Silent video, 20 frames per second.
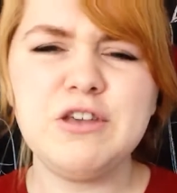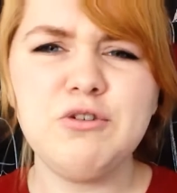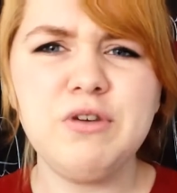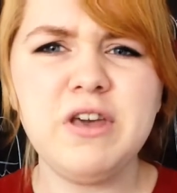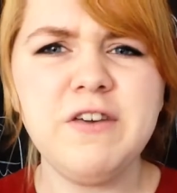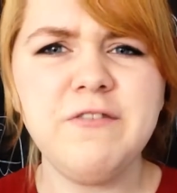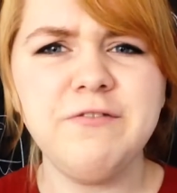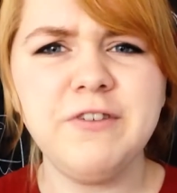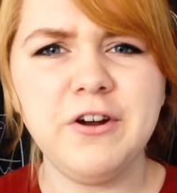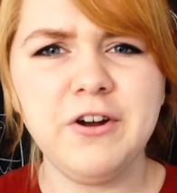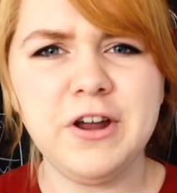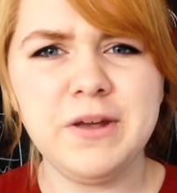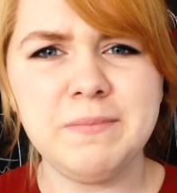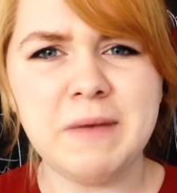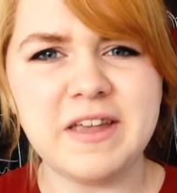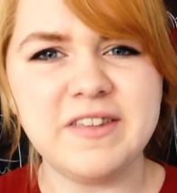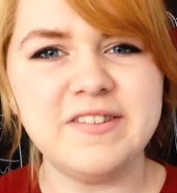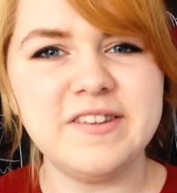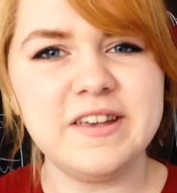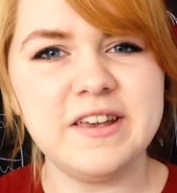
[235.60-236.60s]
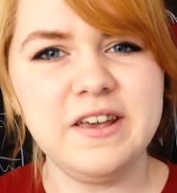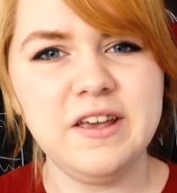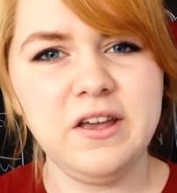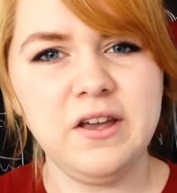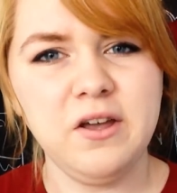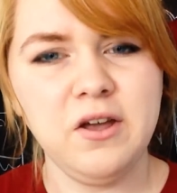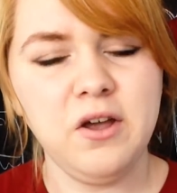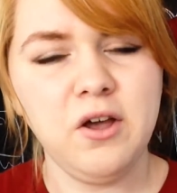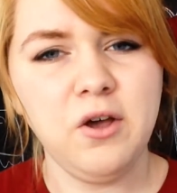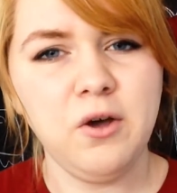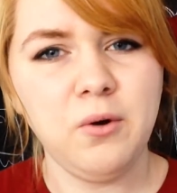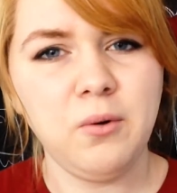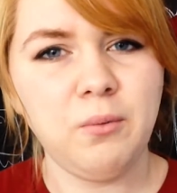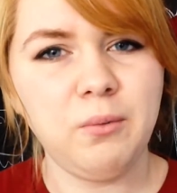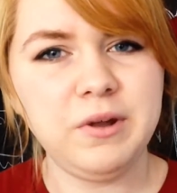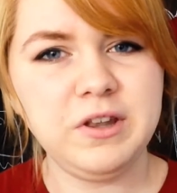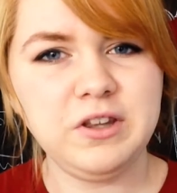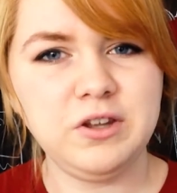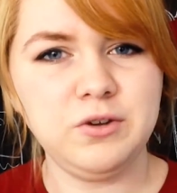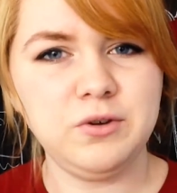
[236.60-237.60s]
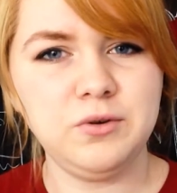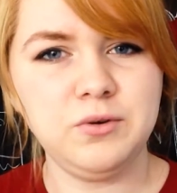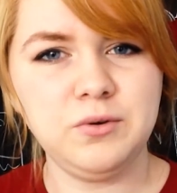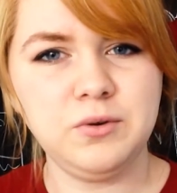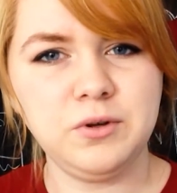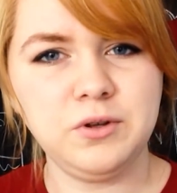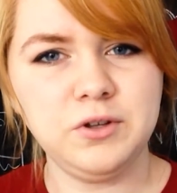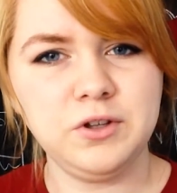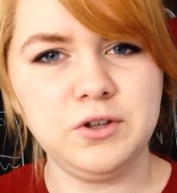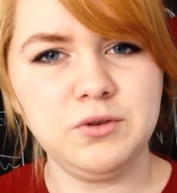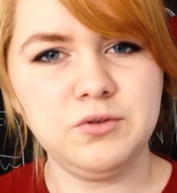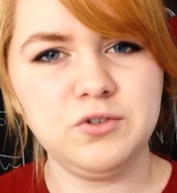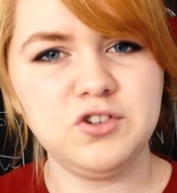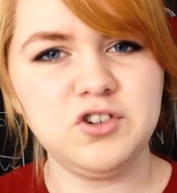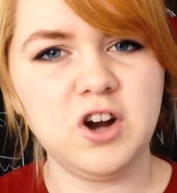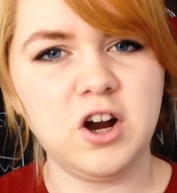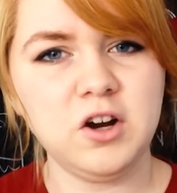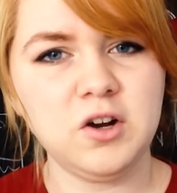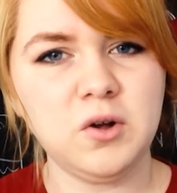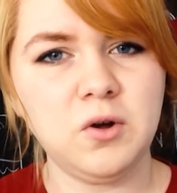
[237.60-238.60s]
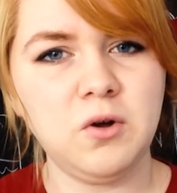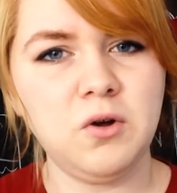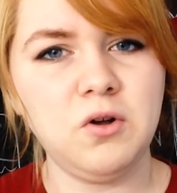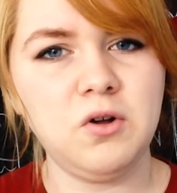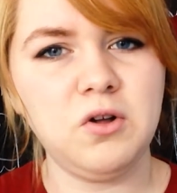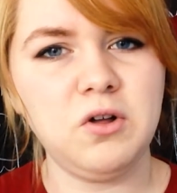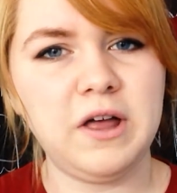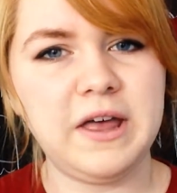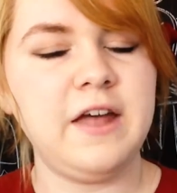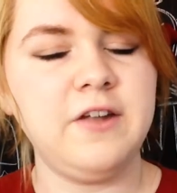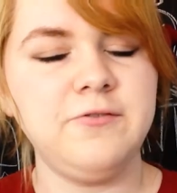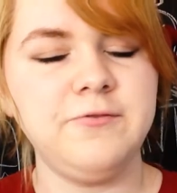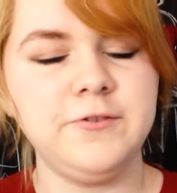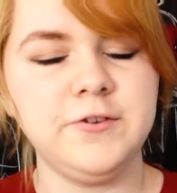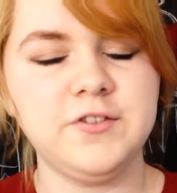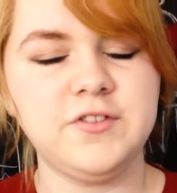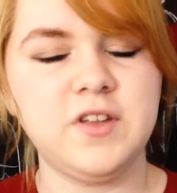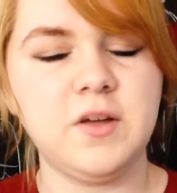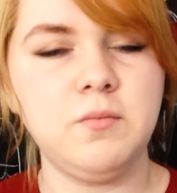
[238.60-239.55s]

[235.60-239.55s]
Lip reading: you get very messy when you use charcoal. And for